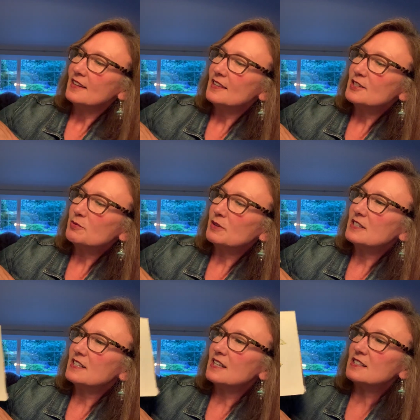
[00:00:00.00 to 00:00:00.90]
This one
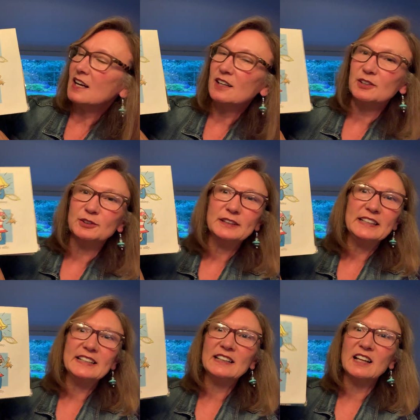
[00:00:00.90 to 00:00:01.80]
says, uh-oh,
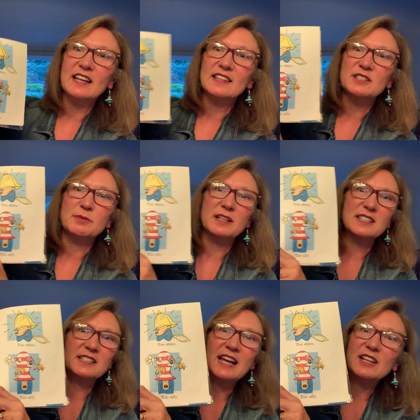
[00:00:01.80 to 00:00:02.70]
he didn't like this one
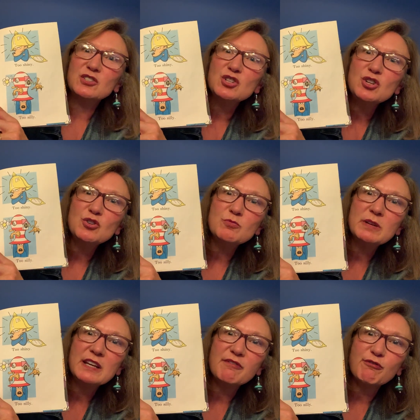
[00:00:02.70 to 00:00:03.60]
because it had too
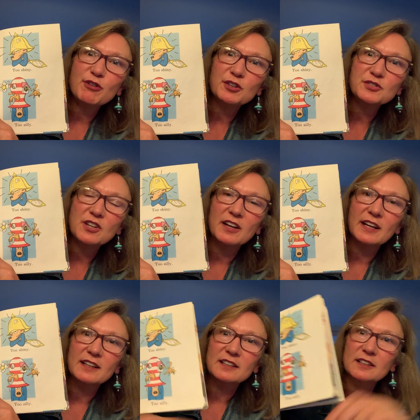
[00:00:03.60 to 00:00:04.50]
many frills on
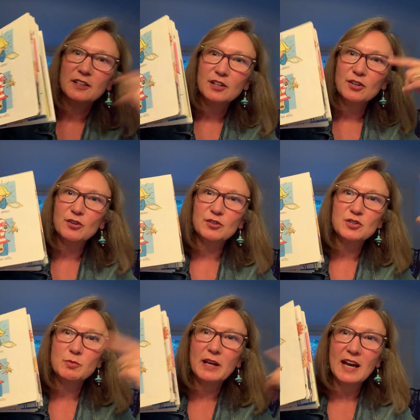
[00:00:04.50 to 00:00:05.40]
it.
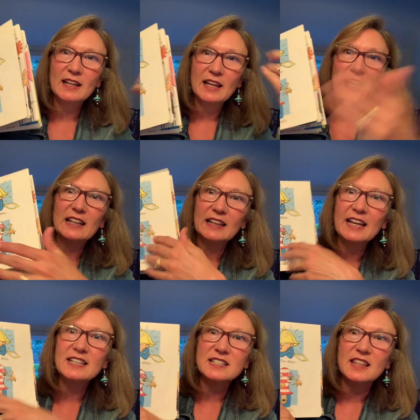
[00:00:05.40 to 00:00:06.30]
Girls, we kind of like
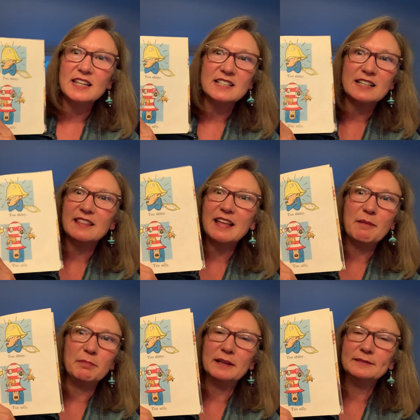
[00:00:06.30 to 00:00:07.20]
lace and things like
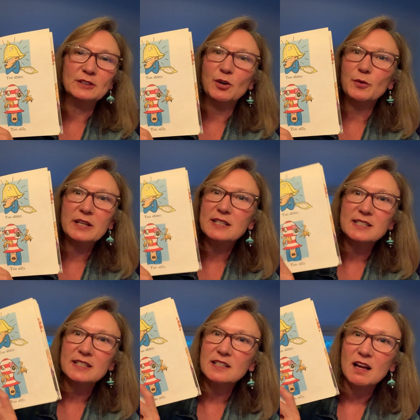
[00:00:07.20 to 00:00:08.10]
that, but no, he
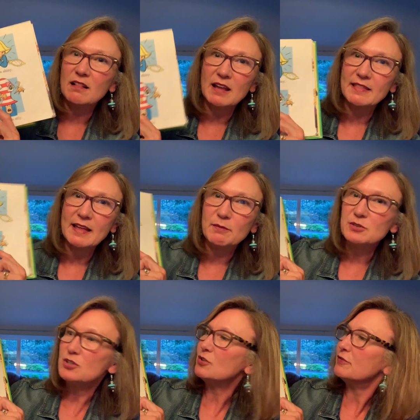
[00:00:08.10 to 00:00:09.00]
did not like that. It
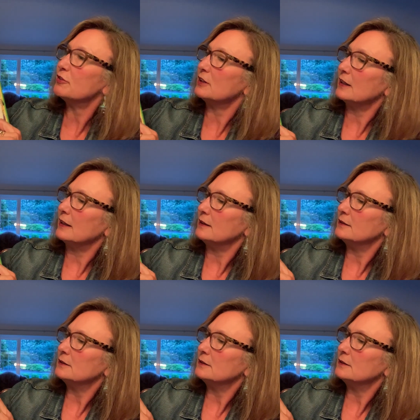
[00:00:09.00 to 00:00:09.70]
was too frilly.